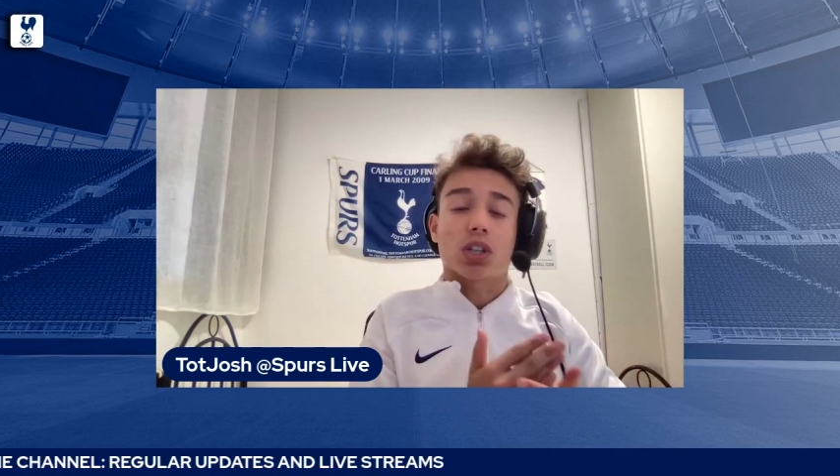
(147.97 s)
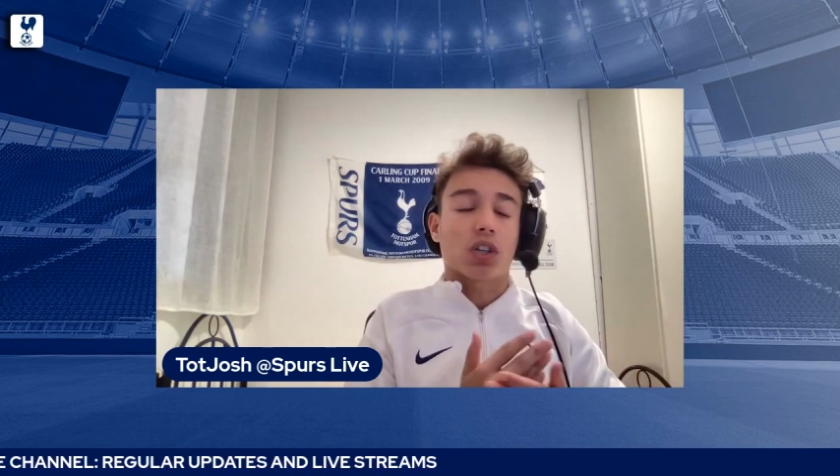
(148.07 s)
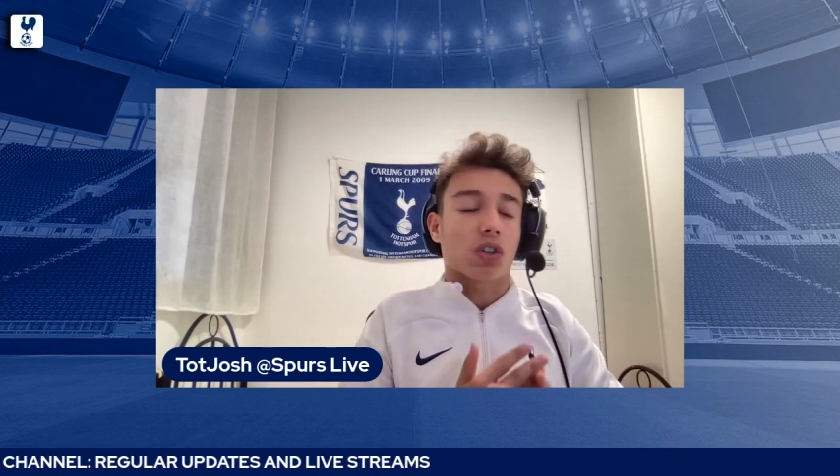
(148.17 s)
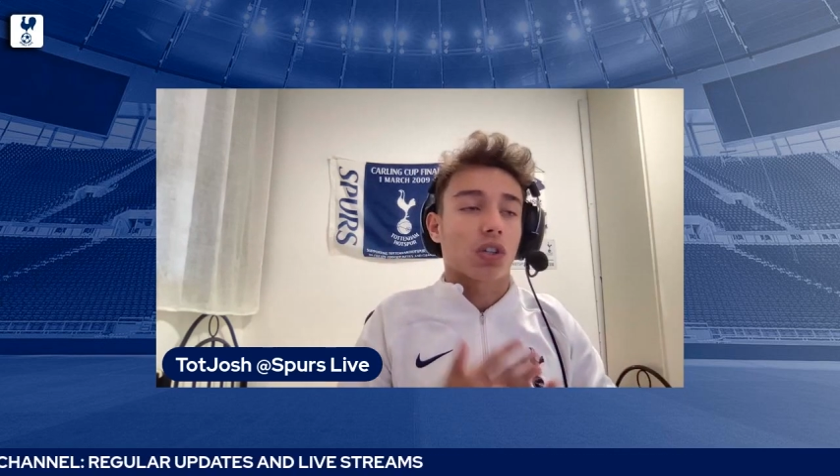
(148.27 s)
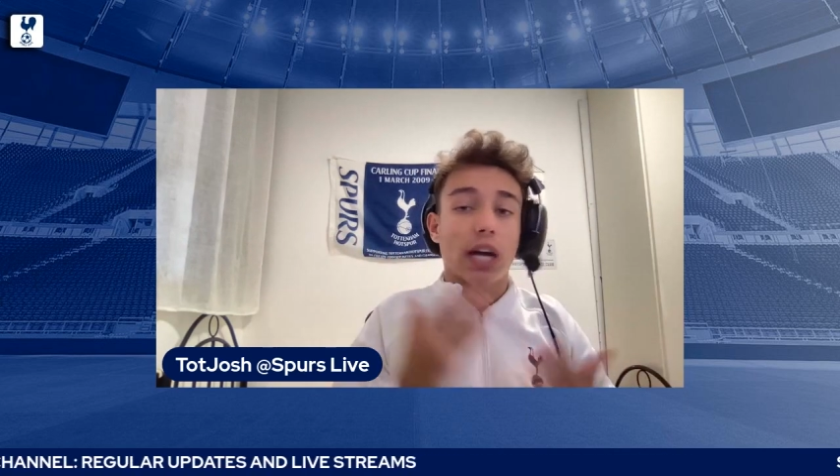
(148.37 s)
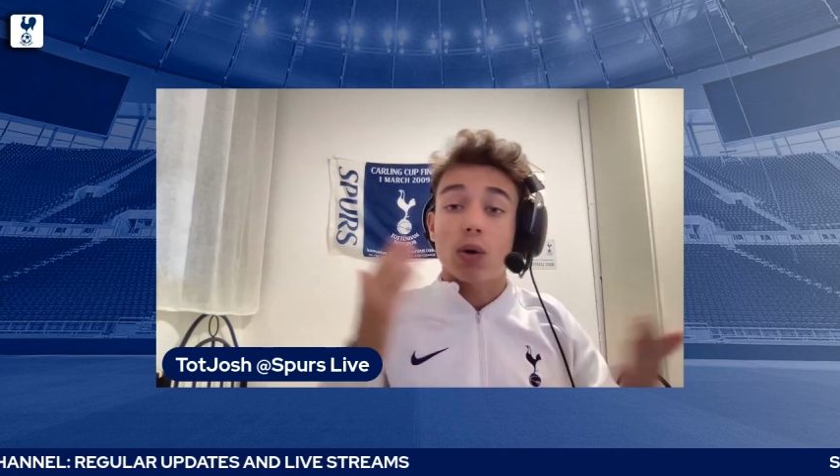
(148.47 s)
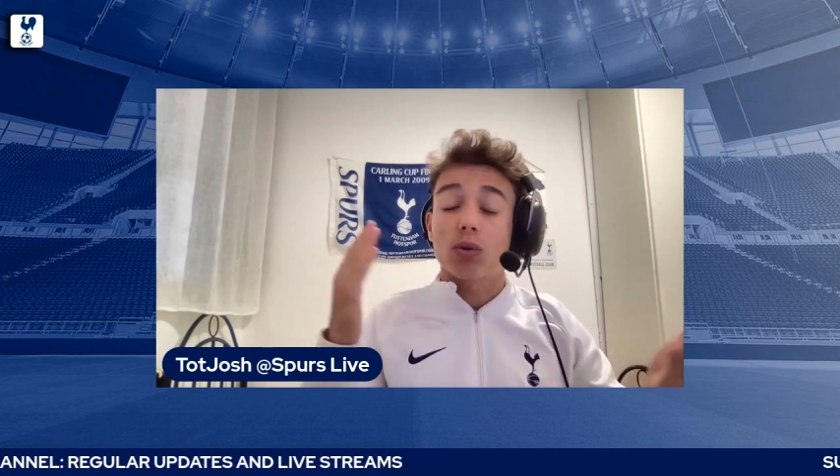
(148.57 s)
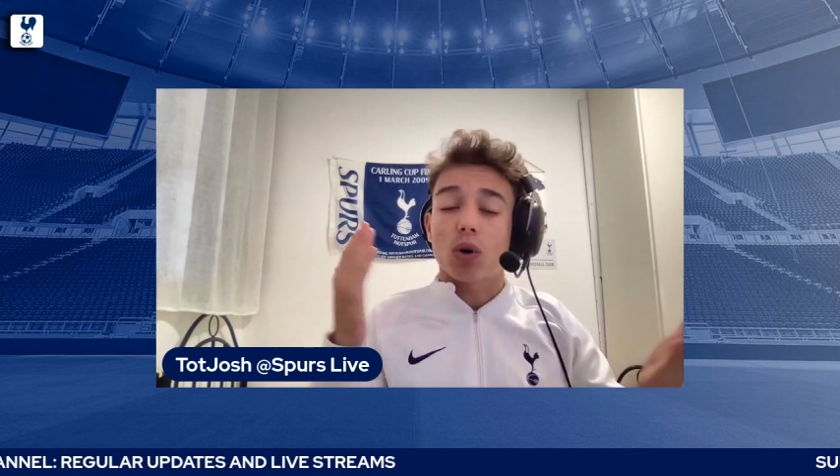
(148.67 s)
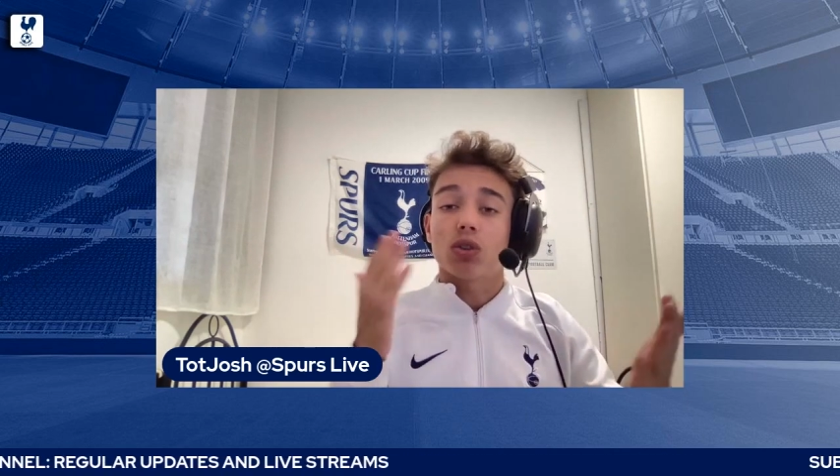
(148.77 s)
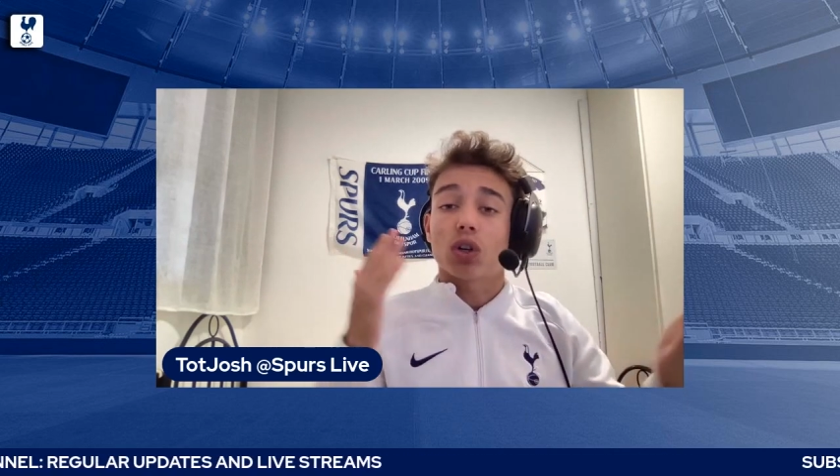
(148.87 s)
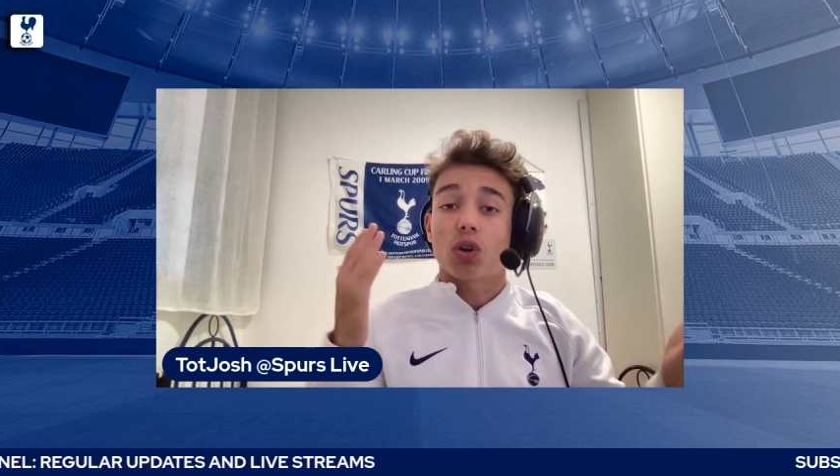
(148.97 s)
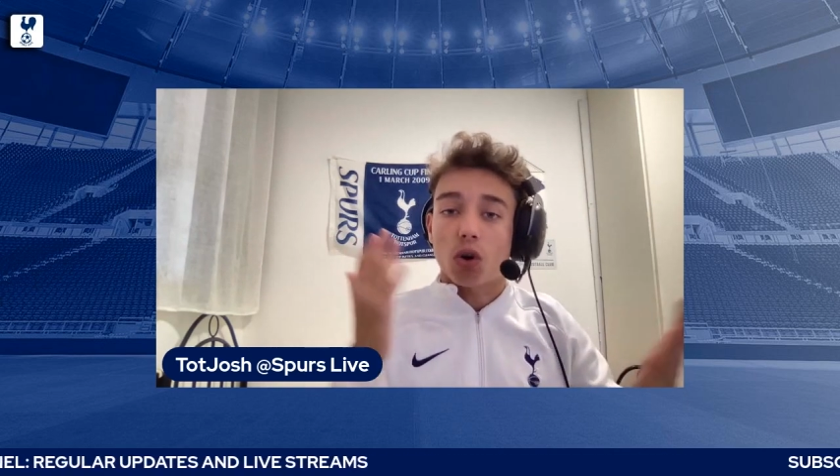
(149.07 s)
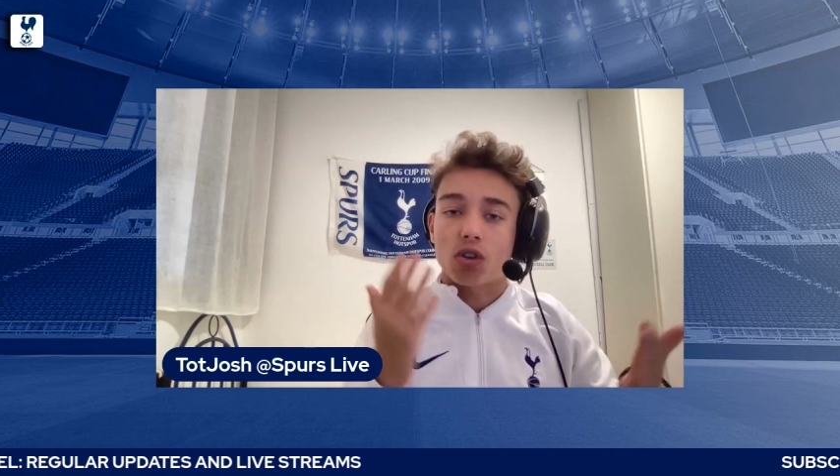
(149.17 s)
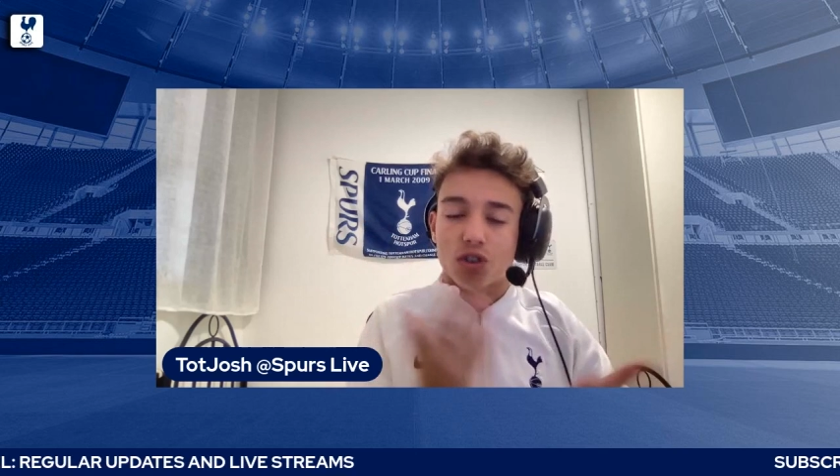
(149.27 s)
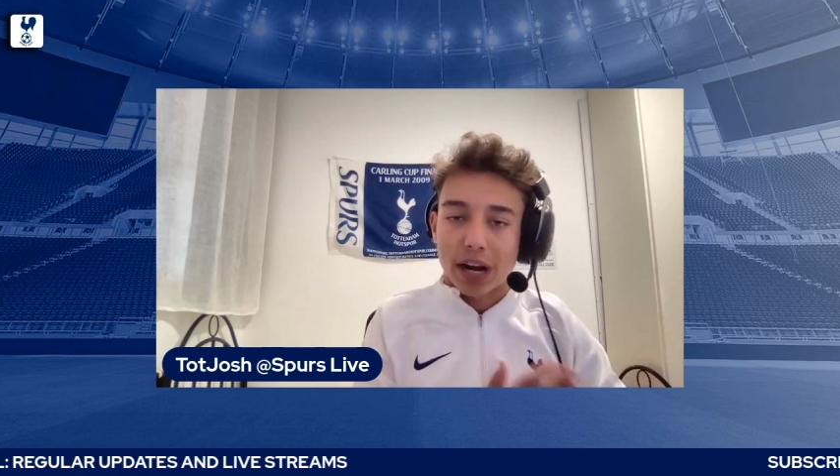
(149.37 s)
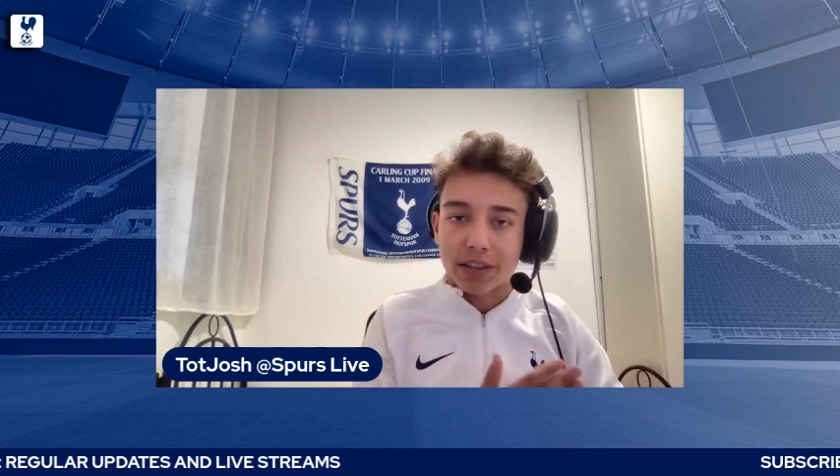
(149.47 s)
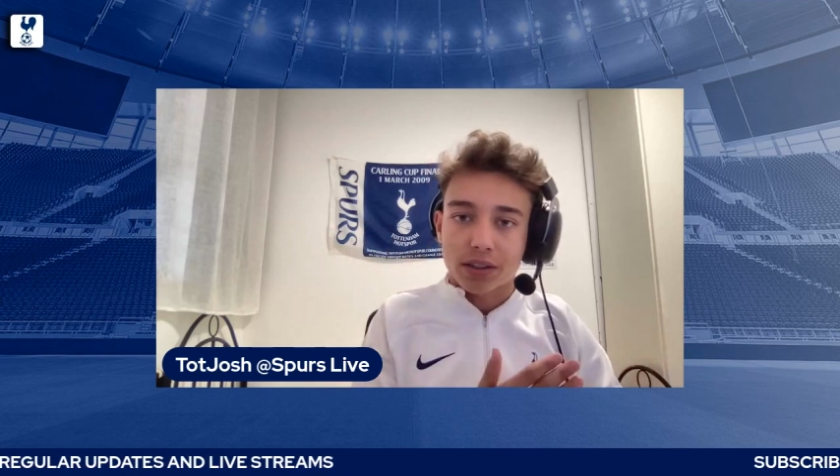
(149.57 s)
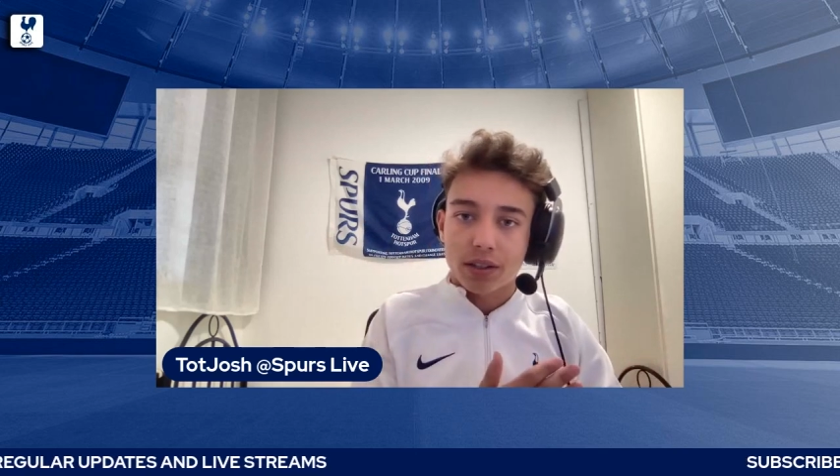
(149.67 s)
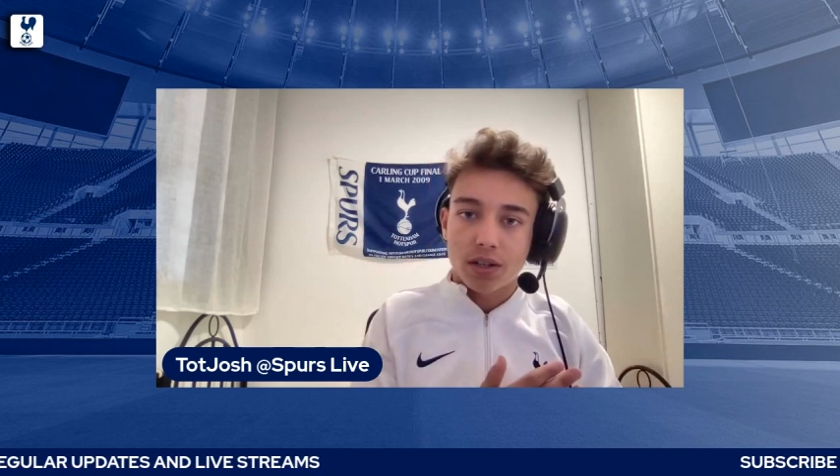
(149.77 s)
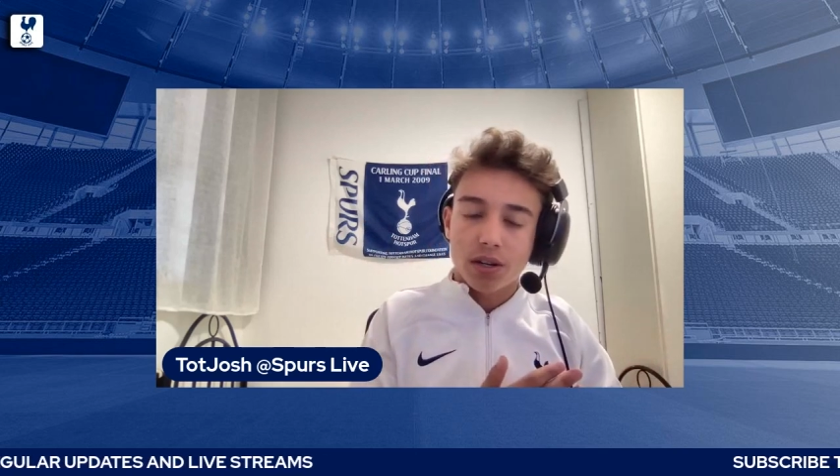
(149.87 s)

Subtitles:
onto a contract.